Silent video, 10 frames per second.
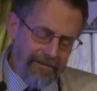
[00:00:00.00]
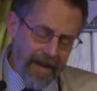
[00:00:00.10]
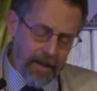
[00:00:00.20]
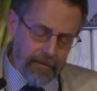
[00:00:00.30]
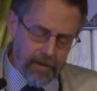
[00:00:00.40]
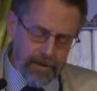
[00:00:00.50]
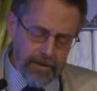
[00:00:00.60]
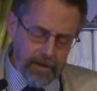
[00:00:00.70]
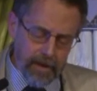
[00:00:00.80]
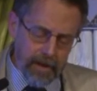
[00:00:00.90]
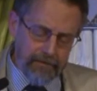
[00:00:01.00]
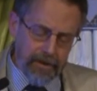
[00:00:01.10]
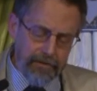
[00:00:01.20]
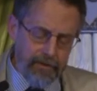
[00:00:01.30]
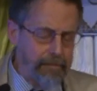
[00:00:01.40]
Followers of
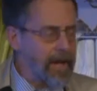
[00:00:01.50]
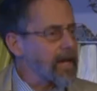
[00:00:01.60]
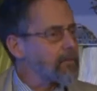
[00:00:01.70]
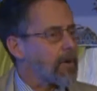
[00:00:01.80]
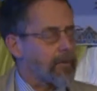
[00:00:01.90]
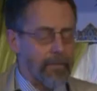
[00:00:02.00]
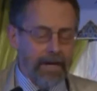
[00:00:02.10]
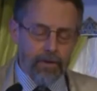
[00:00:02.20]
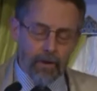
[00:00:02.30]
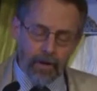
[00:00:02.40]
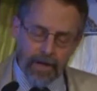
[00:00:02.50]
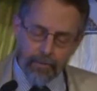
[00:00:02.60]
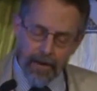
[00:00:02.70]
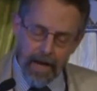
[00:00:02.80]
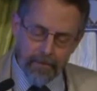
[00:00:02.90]
the three main, what we might call
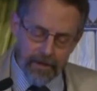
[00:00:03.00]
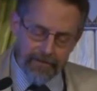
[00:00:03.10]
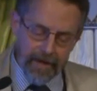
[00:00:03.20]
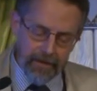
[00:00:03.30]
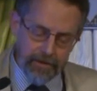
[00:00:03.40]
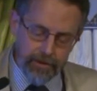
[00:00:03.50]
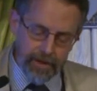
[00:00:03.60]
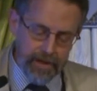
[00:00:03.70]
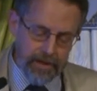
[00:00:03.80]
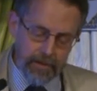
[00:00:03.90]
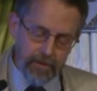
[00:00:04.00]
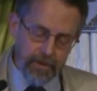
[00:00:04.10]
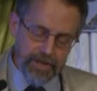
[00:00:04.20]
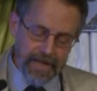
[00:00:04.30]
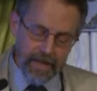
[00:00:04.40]
Abrahamic faiths, Judaism,
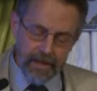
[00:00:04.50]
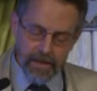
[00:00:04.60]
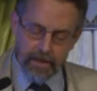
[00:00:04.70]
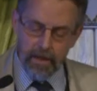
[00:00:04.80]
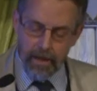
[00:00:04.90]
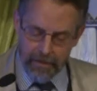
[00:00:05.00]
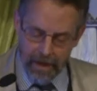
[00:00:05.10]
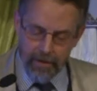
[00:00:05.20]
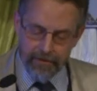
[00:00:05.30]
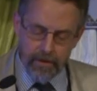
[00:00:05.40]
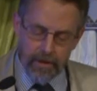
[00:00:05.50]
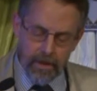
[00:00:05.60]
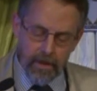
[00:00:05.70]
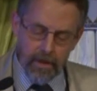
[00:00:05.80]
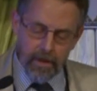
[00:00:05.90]
Christianity, Islam, however,
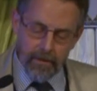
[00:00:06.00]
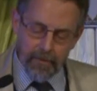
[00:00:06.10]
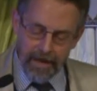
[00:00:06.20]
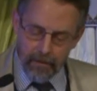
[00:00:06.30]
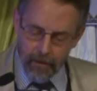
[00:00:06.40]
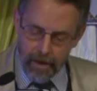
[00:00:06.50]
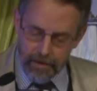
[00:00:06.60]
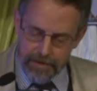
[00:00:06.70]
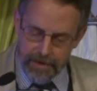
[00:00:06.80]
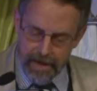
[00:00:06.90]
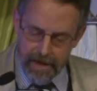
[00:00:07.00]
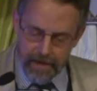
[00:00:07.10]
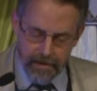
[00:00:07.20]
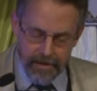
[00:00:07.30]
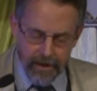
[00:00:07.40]
might well
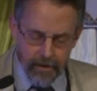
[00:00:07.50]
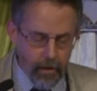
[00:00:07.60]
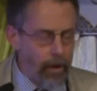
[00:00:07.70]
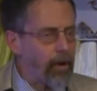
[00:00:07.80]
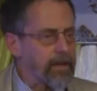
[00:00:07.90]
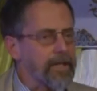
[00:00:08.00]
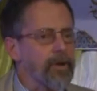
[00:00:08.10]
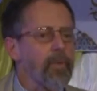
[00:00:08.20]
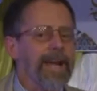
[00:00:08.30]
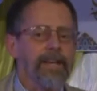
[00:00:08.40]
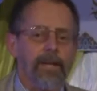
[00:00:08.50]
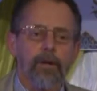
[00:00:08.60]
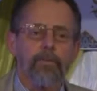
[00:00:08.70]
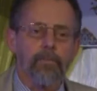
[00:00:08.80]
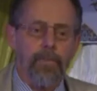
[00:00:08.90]
say that they are all in a
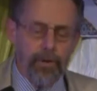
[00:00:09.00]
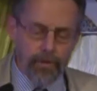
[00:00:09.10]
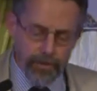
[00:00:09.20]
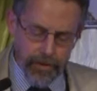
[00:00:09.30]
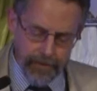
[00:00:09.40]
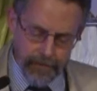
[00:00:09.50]
waiting mode.